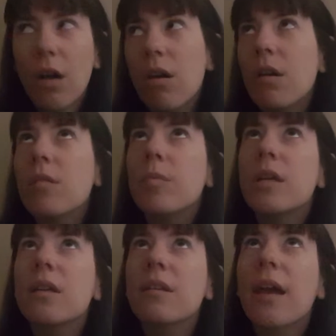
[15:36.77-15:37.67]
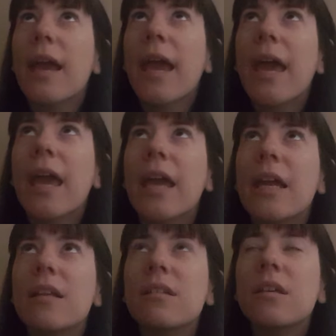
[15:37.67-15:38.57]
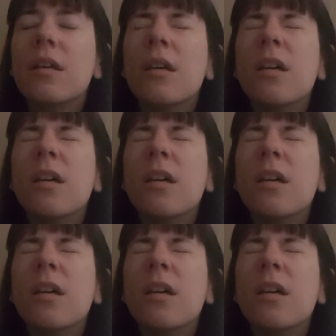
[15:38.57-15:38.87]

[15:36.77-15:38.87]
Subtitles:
hard because I hate